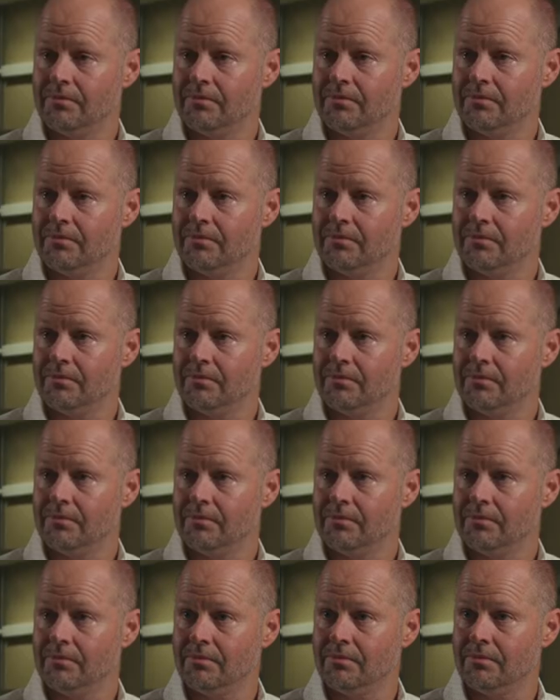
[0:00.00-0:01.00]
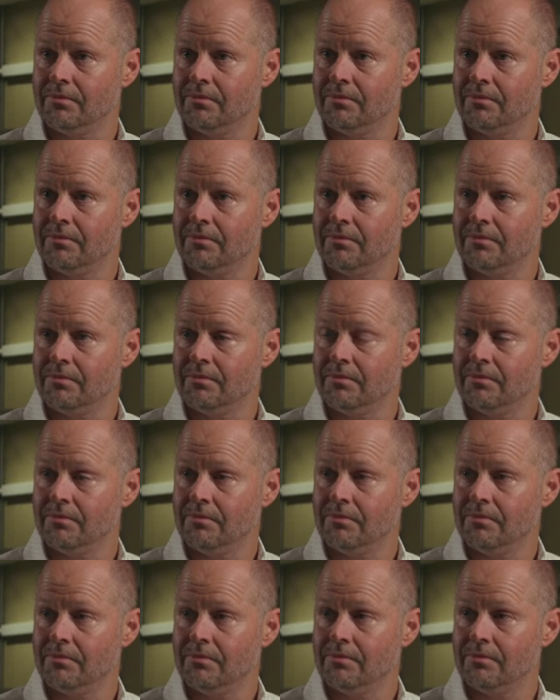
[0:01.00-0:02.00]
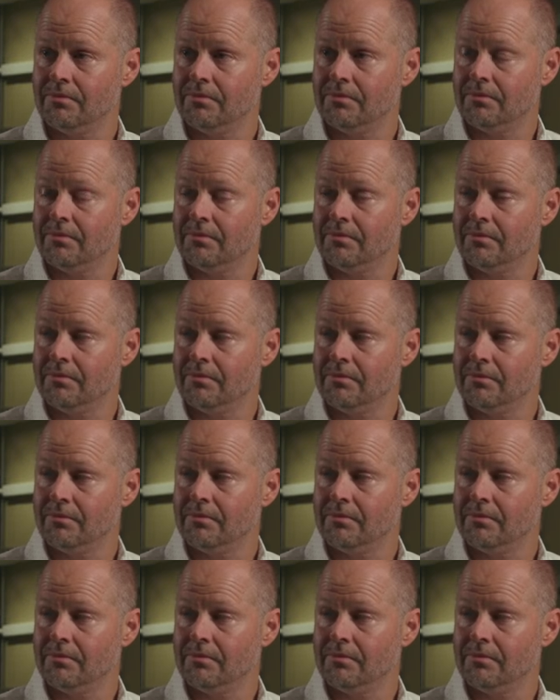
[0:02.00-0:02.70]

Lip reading: (not speaking)